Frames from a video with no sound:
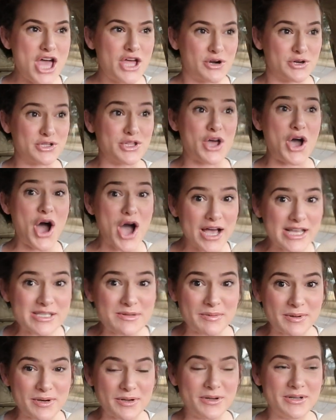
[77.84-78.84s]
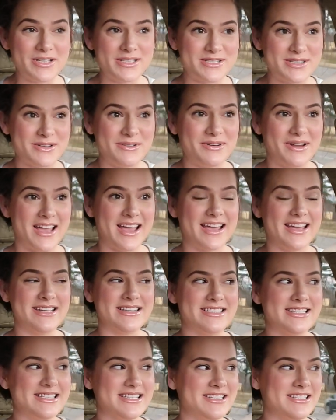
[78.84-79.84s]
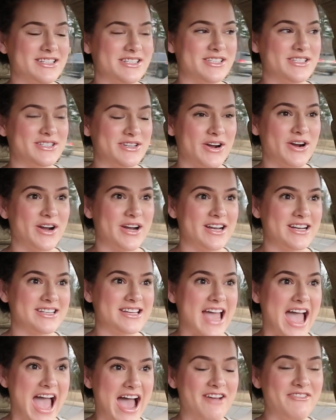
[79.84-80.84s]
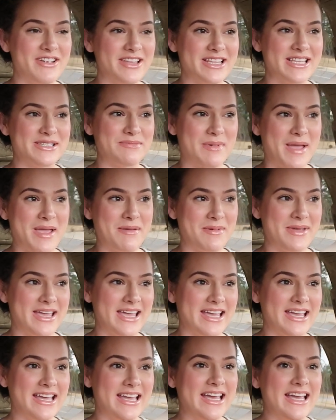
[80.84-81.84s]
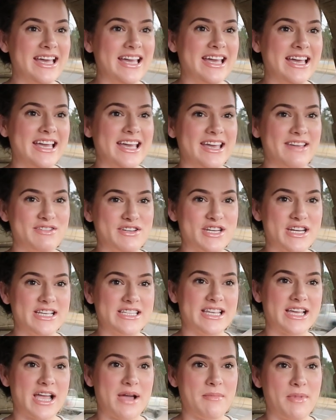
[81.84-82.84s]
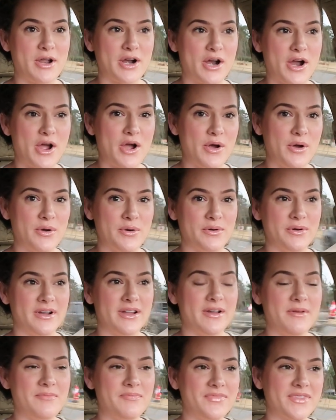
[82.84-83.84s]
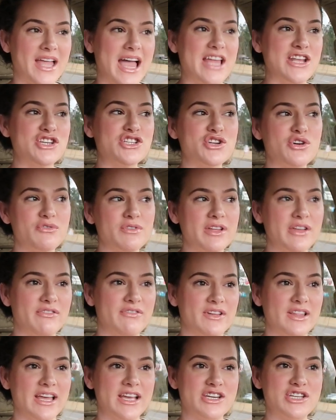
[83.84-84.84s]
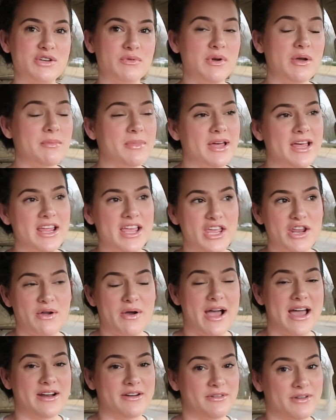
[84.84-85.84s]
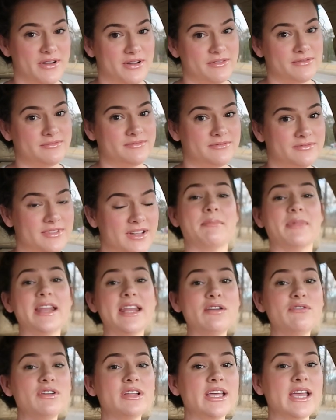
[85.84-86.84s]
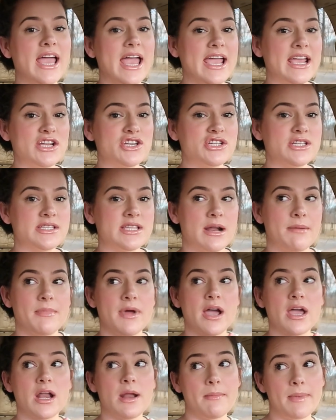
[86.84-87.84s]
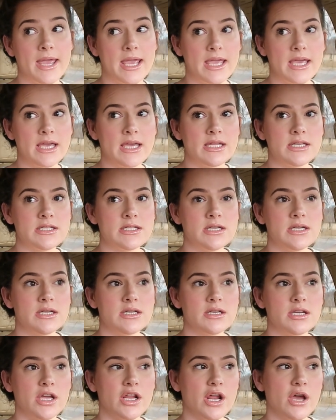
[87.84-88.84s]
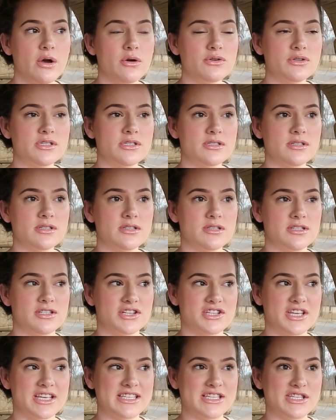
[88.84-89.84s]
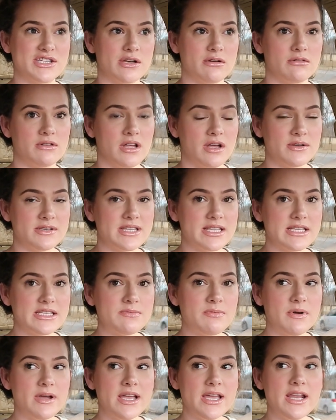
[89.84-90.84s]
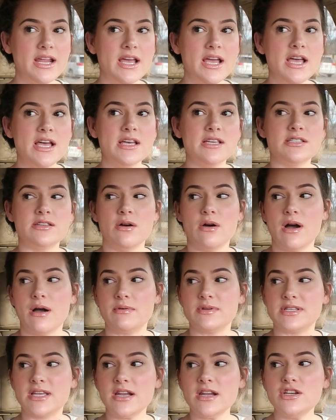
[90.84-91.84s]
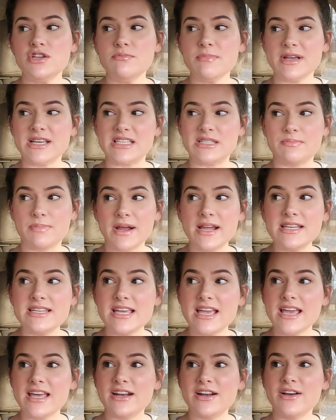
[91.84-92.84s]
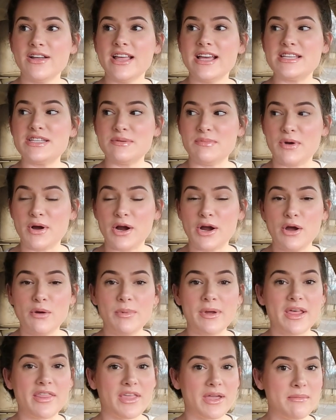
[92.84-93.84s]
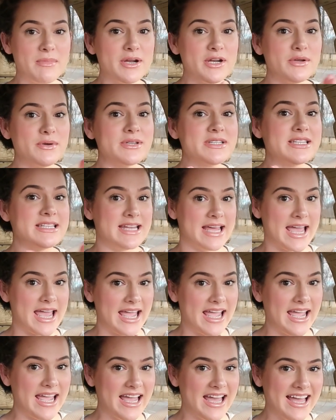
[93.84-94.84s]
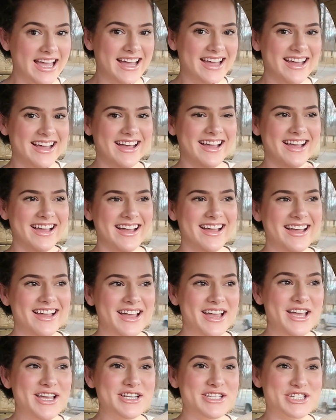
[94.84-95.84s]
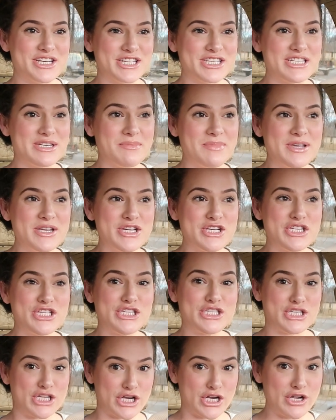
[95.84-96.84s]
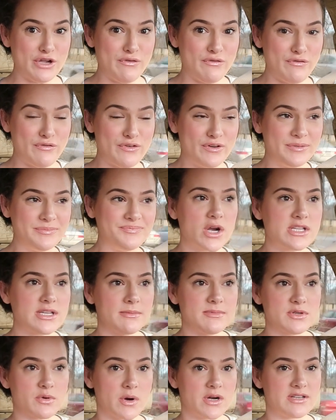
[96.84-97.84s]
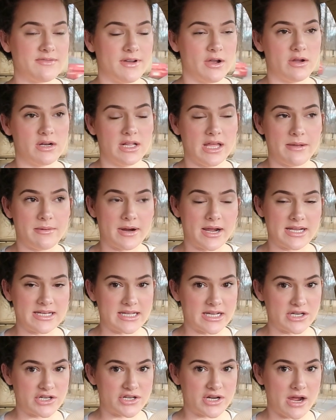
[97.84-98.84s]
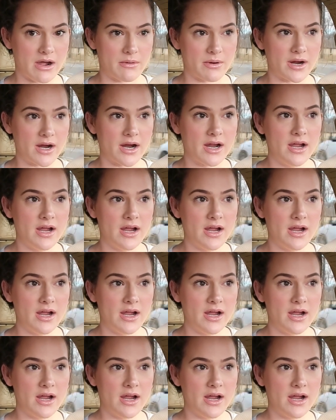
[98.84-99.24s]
or to the hospital in 2 days, to start having this baby if she doesn't come on her own. I just don't really feel like she will, but, you know, I don't know. I'm getting really anxious that I'm not gonna make it, you know, just because it's so close at this point. So I was gonna do my spray tan and all that tomorrow, but I think I'm gonna do it today just to be safe. Worst comes to worst, if I go into labor, I can take a shower,